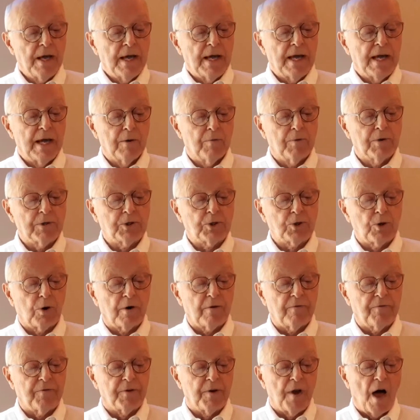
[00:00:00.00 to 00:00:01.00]
It was sort
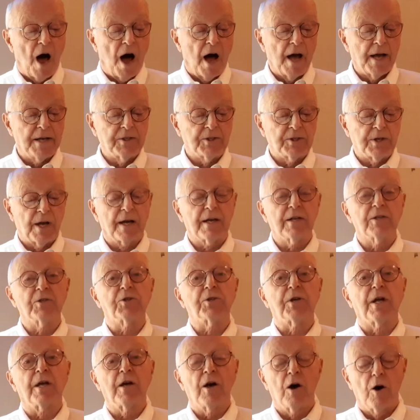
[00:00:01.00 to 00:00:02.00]
of nice. I could
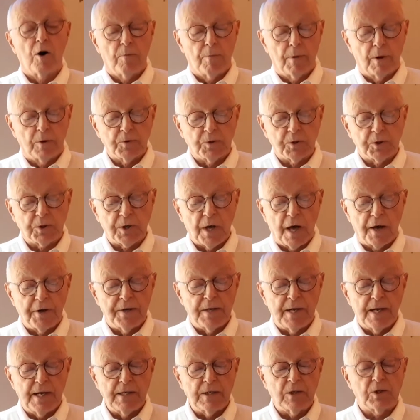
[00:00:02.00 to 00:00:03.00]
stay home on
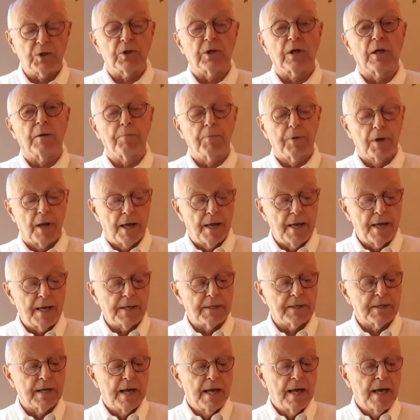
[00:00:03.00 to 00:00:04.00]
Sundays, sleep
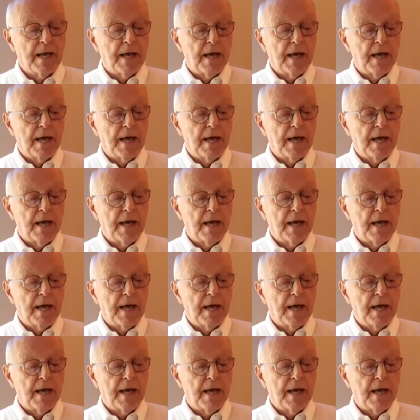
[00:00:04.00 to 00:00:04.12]
late,